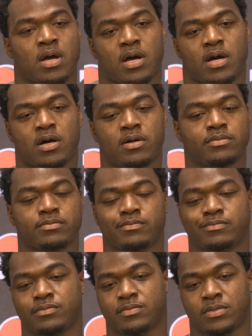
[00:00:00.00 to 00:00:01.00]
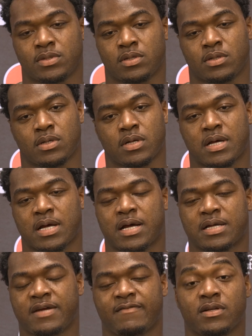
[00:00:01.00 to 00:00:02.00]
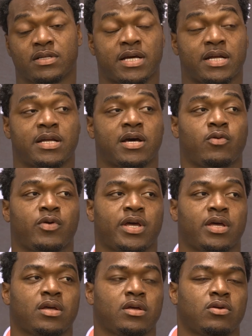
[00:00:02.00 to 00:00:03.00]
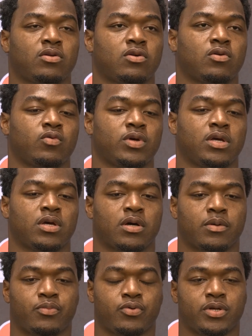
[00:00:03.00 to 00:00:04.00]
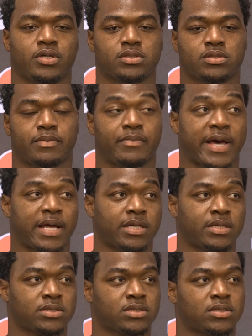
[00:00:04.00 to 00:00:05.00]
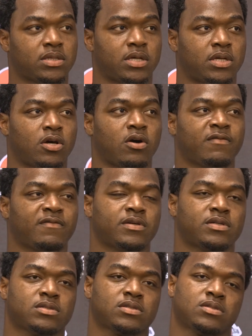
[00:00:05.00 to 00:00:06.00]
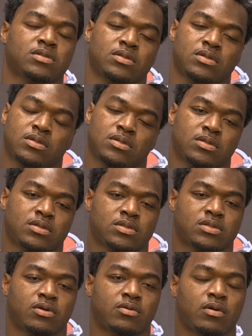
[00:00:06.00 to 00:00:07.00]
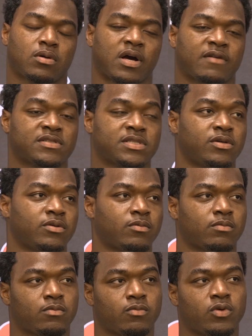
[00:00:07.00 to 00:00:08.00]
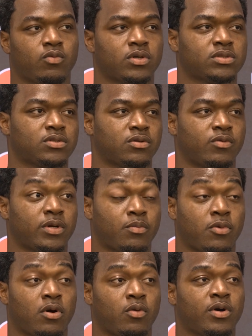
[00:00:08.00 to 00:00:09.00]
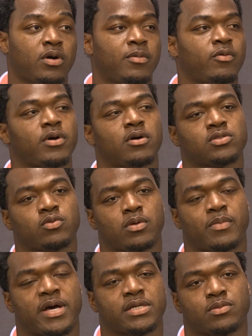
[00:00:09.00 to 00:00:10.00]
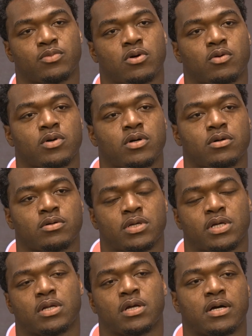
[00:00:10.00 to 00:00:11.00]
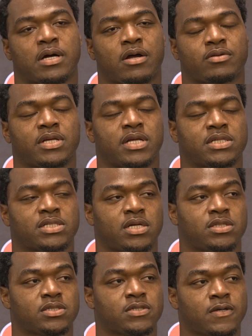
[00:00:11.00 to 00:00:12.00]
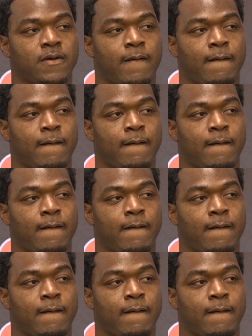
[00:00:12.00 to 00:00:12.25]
Um, I never looked at it that way. You know, we uh, preach balance in the offense. So obviously, we want to run the ball well, but we also want to pass the ball well, and uh, I don't think that changes.